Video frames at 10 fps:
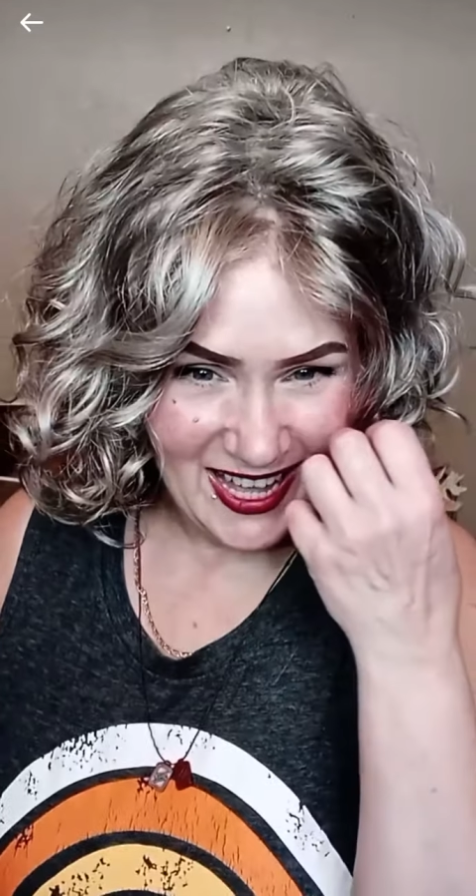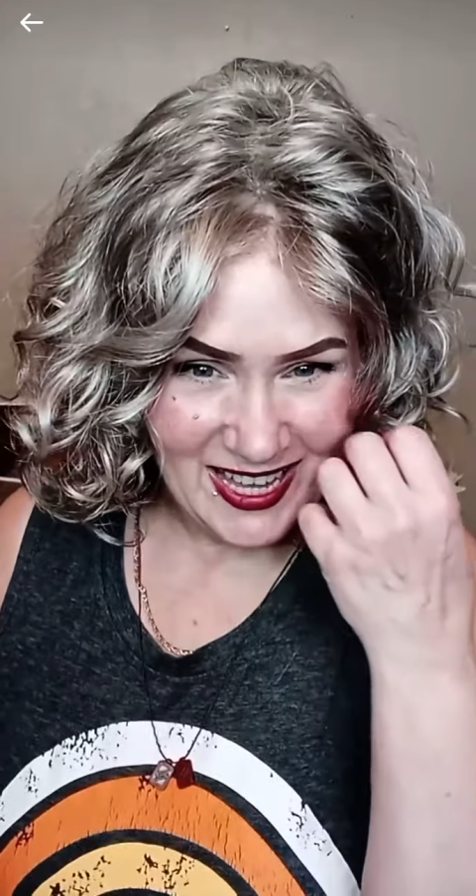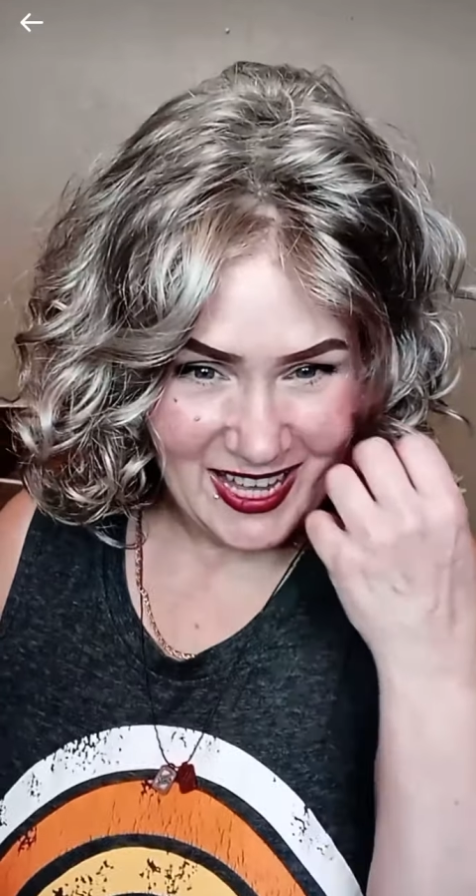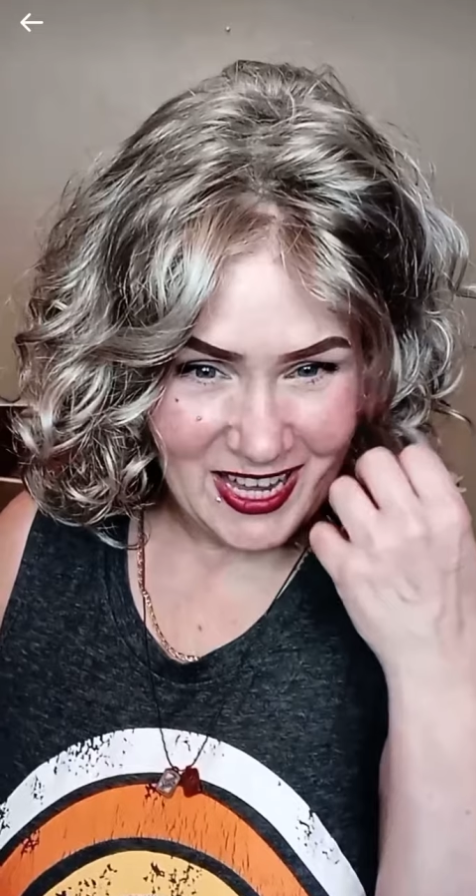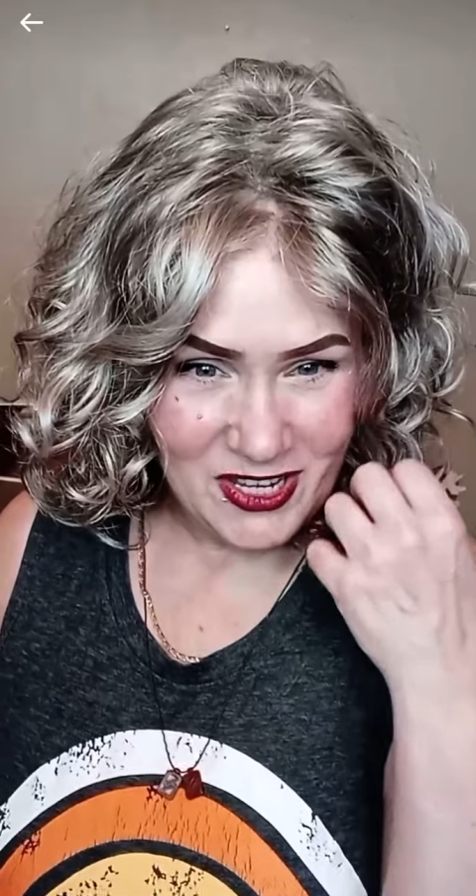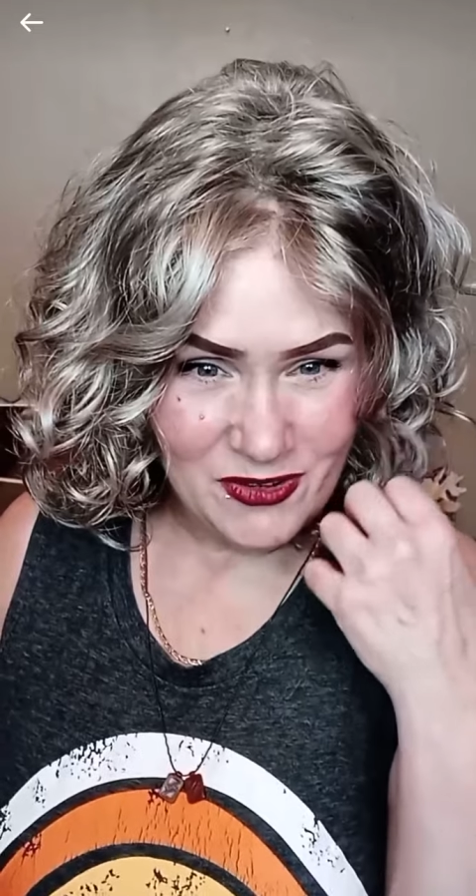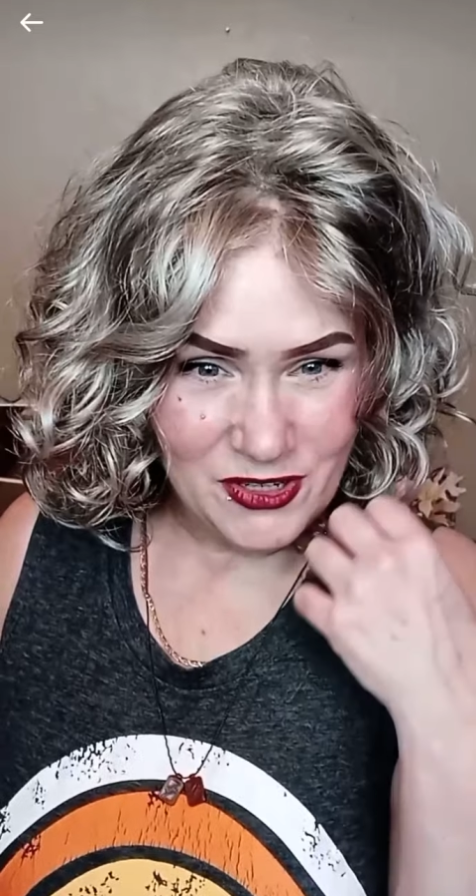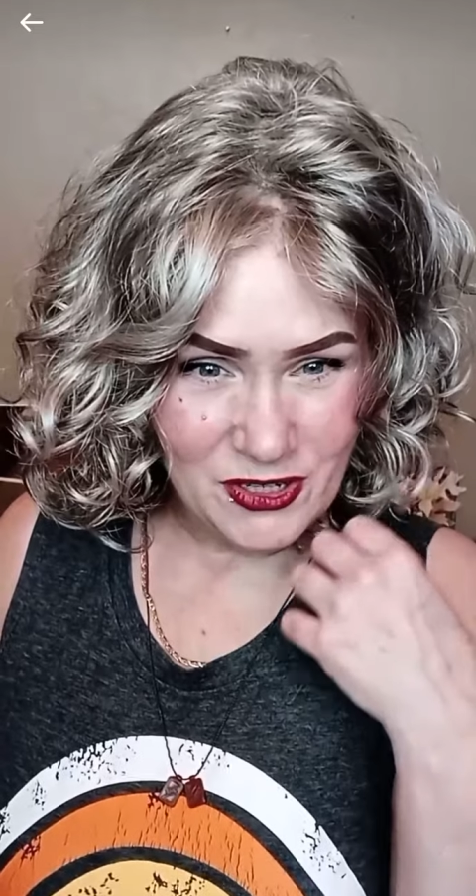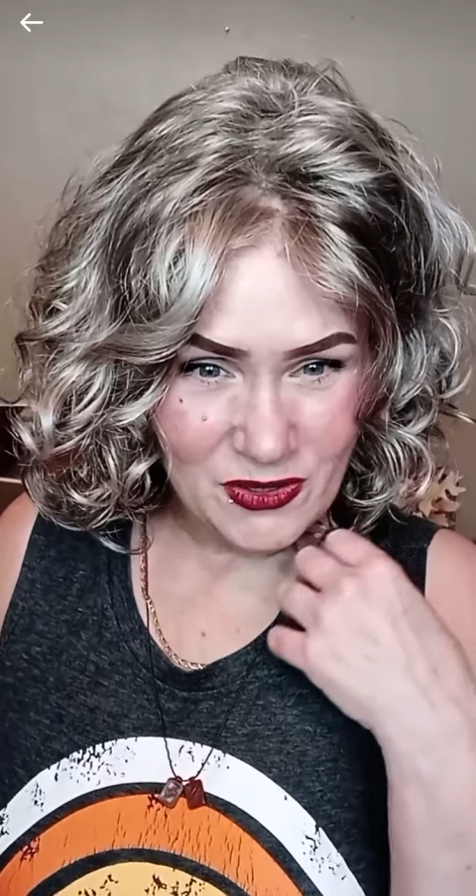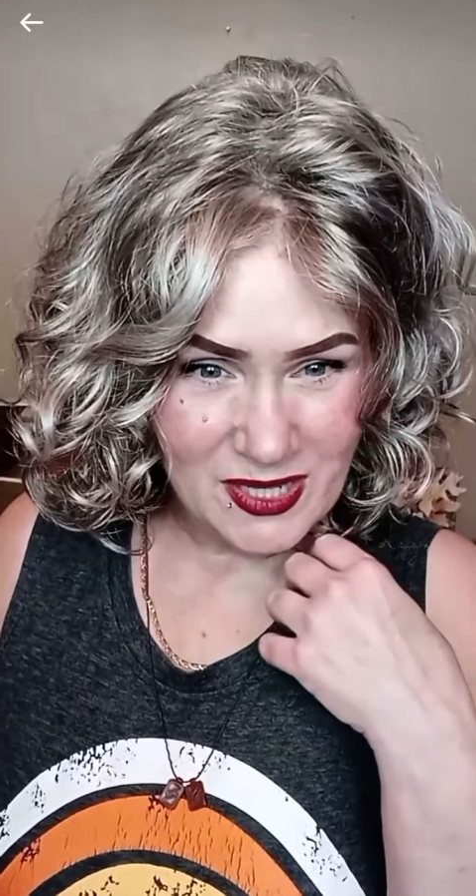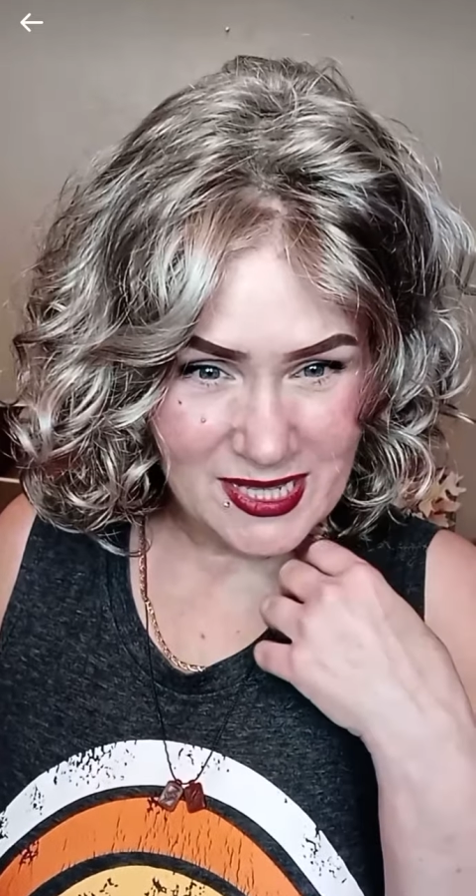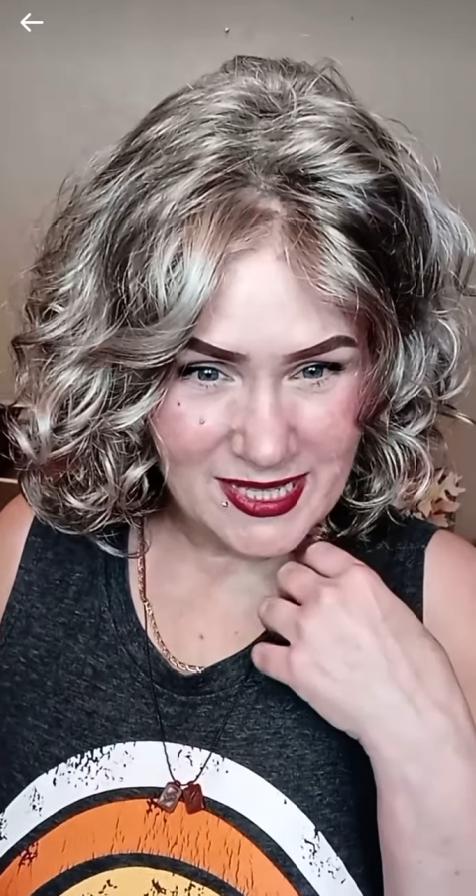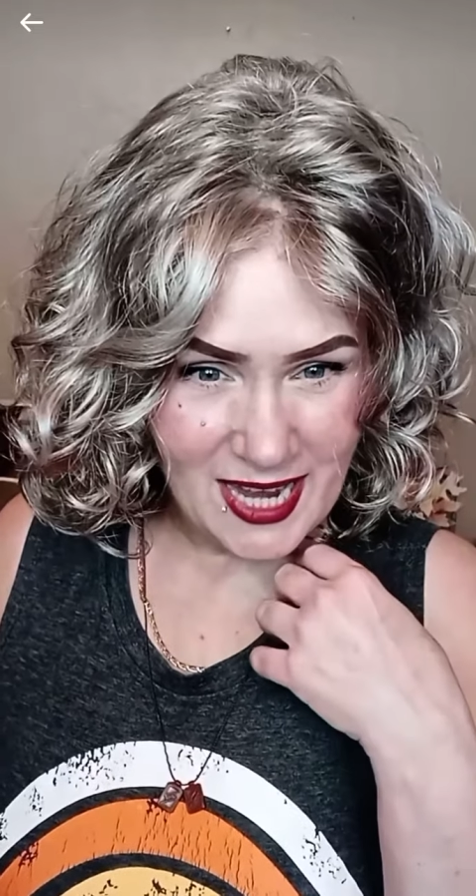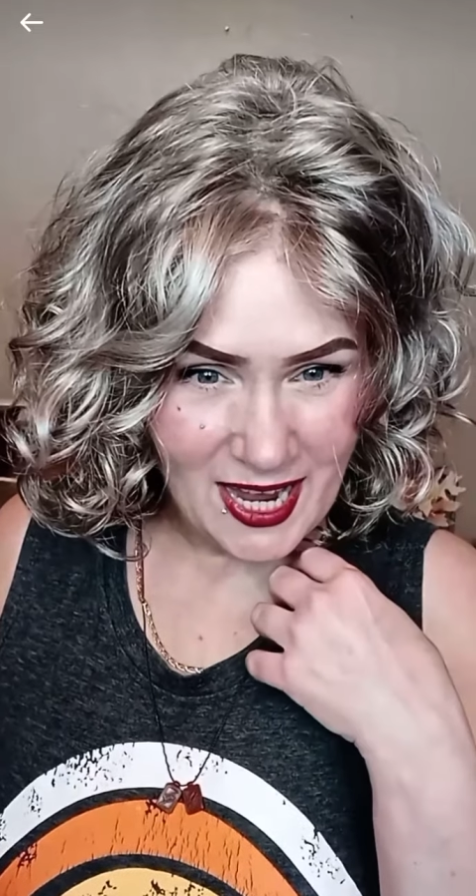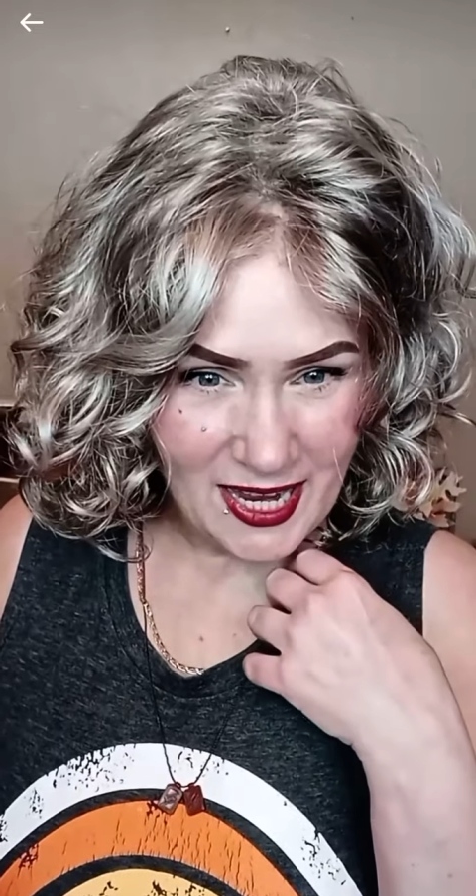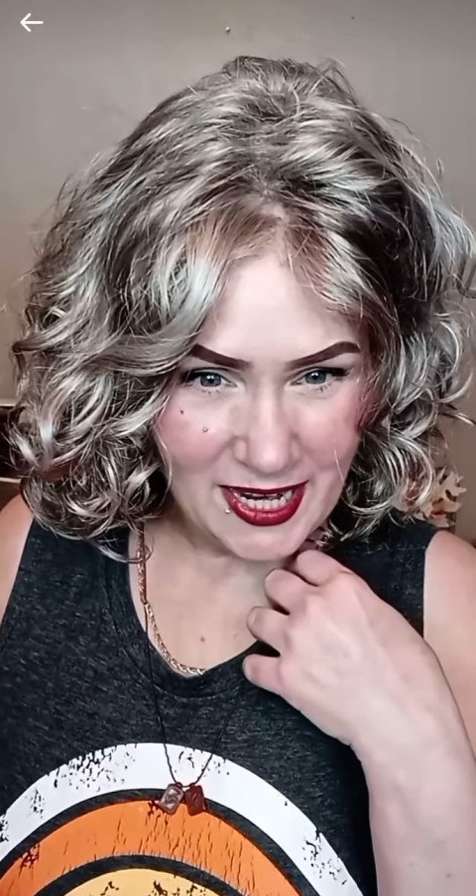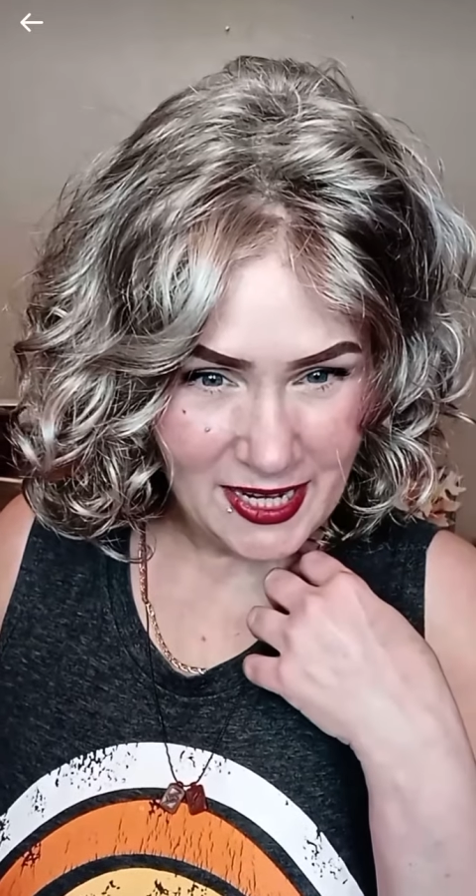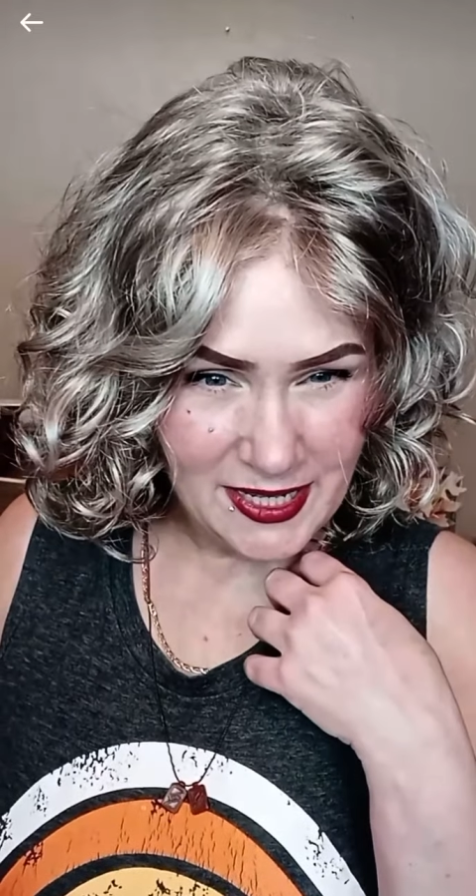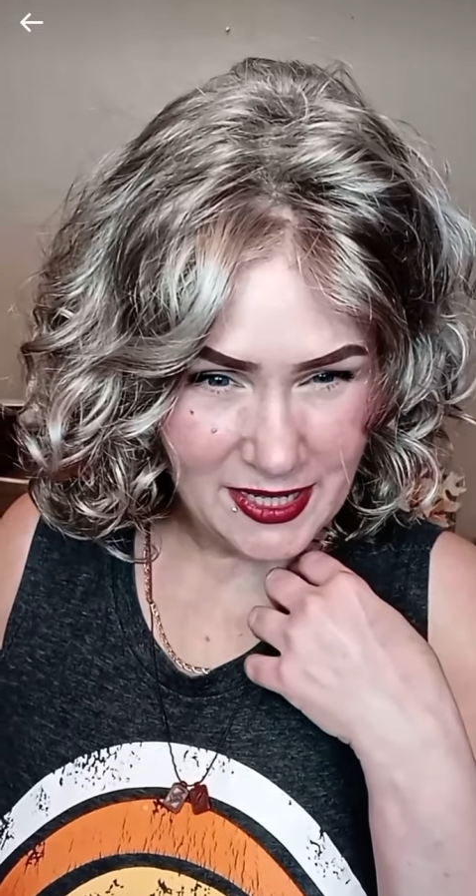Can you do a side